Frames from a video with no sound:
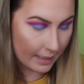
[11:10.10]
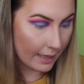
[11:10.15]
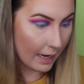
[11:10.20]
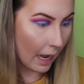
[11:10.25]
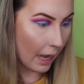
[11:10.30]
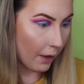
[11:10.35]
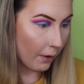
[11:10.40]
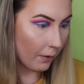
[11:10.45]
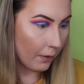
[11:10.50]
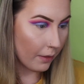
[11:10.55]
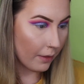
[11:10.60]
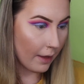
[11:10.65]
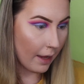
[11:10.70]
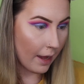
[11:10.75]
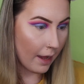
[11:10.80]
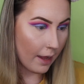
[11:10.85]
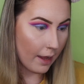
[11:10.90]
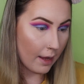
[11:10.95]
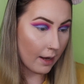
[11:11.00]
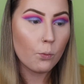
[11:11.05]
Now
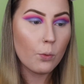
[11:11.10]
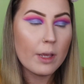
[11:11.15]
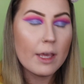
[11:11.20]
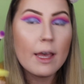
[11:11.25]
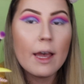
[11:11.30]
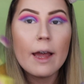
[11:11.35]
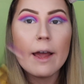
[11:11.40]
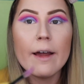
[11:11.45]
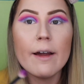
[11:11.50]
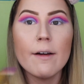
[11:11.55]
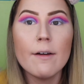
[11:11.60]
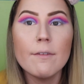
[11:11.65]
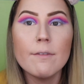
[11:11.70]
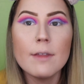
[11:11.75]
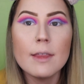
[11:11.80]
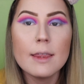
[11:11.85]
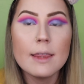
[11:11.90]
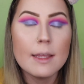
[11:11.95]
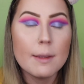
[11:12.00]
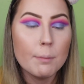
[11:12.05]
that we have
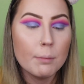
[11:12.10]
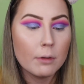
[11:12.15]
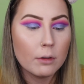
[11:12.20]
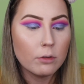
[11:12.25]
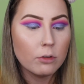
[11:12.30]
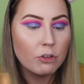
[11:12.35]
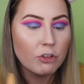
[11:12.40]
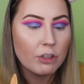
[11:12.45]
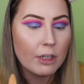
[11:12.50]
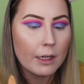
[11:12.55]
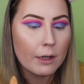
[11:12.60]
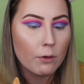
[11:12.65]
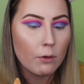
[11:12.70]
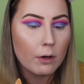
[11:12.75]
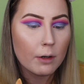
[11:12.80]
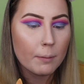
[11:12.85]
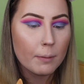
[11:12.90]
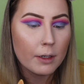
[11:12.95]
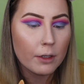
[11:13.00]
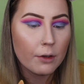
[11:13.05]
the blue shade
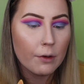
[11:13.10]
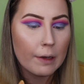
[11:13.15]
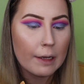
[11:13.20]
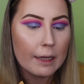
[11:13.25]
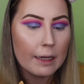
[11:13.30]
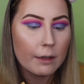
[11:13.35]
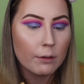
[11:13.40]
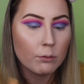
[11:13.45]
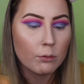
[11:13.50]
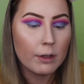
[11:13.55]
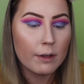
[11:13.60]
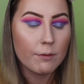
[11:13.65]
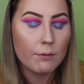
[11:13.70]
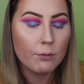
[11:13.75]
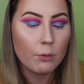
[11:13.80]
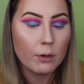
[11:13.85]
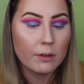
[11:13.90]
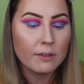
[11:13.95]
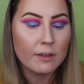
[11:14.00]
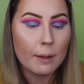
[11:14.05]
on, I'm gonna go ahead and
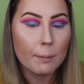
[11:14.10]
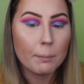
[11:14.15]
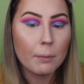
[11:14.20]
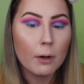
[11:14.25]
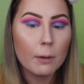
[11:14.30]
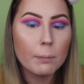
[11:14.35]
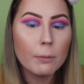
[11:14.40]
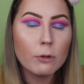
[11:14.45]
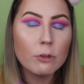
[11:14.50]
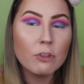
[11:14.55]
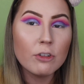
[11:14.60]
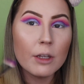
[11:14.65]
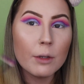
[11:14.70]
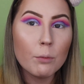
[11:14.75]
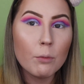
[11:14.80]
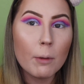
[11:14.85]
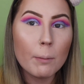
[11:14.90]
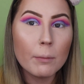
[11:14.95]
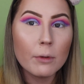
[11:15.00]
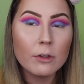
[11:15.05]
reinforce that purple shade
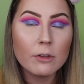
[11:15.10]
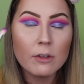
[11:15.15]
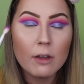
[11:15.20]
one more